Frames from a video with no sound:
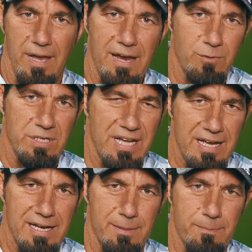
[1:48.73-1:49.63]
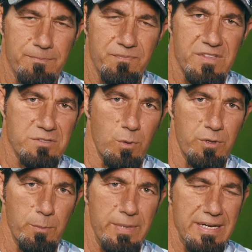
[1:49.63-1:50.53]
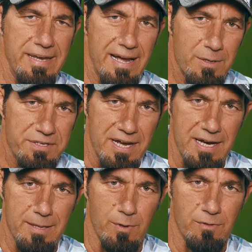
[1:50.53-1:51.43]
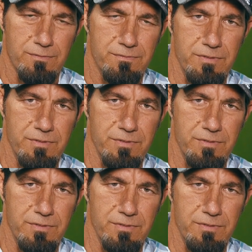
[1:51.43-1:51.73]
every time. So there'd be a downtime of